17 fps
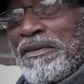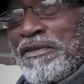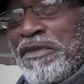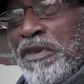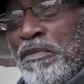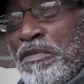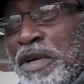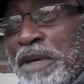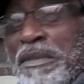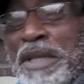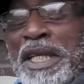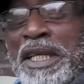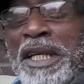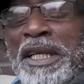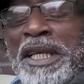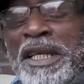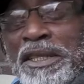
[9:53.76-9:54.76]
to bring me
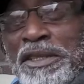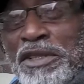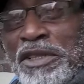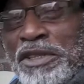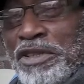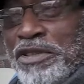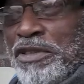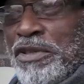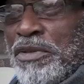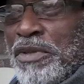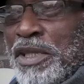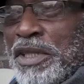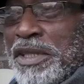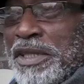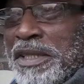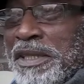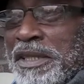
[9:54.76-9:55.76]
into the industry
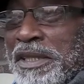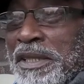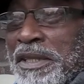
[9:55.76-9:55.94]
was